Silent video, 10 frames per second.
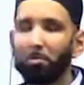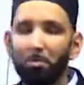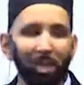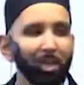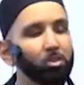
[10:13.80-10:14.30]

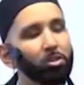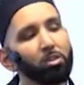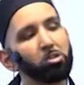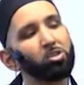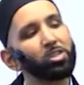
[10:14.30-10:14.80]
making sure
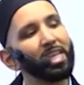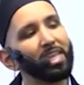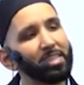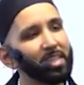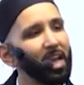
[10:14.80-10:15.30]
that you
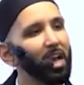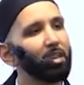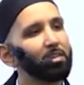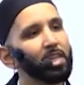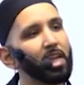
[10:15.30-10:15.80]
stick to that
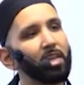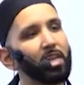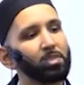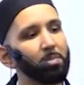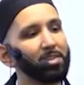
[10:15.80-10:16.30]
knowledge, that
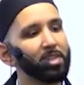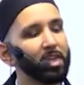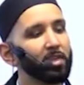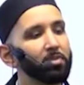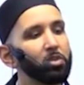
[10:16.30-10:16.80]
Allah subhanahu wa
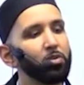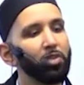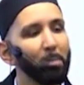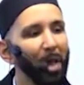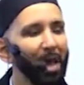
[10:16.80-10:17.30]
ta'ala gives you
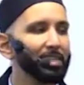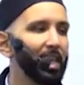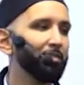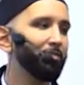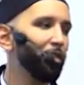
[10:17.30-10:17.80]
thabat
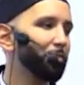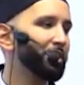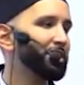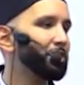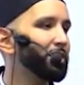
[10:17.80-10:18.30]
and
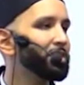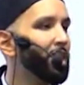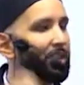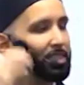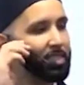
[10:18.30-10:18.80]
firmness. So he
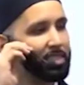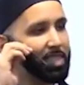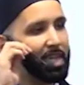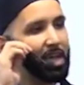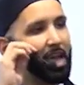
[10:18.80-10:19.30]
taught us to
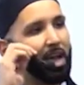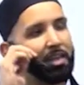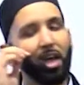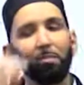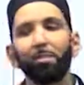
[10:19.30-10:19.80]
say,
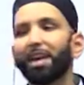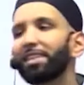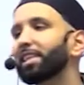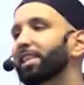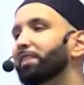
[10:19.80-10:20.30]
Allahumma
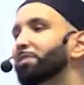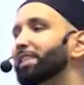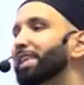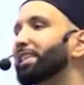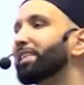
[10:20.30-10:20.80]
hdini wa
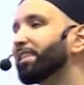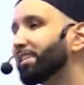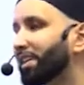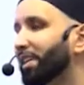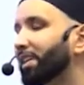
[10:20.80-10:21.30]

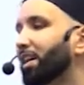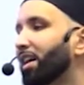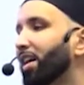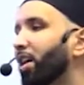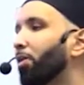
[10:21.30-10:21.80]
saddidni.
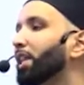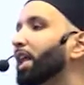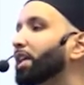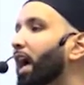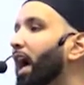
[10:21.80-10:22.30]
Oh
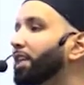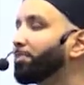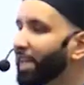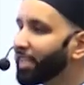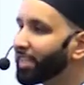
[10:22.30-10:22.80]
Allah, guide
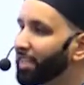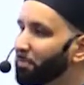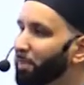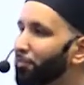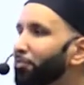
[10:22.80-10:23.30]
me and
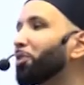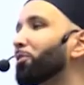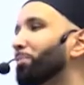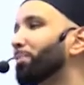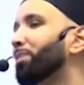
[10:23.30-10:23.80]
keep me
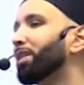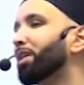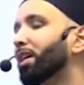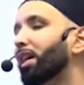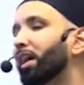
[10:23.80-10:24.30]
firm.
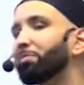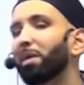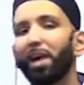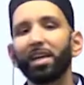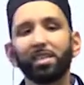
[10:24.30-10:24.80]
And
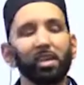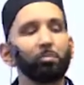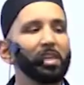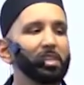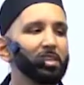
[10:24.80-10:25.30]
Imam Hassan
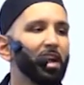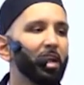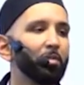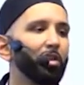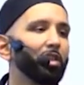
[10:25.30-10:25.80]
al-Basri
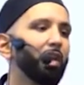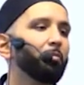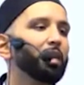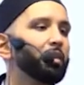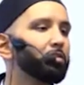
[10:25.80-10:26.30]
rahimahullah,
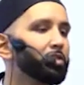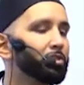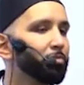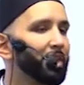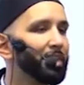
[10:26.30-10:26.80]
when he used
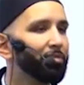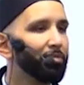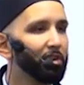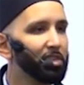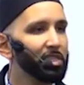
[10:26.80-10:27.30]
to read the
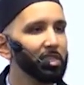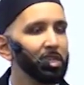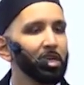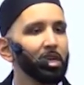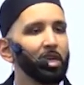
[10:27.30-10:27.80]
verse
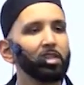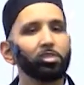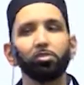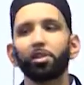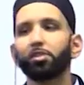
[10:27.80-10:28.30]
in
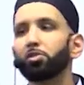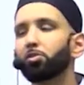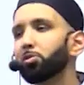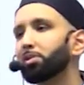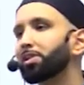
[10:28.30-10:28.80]
Surah
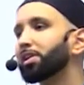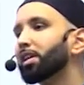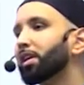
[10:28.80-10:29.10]
Hud,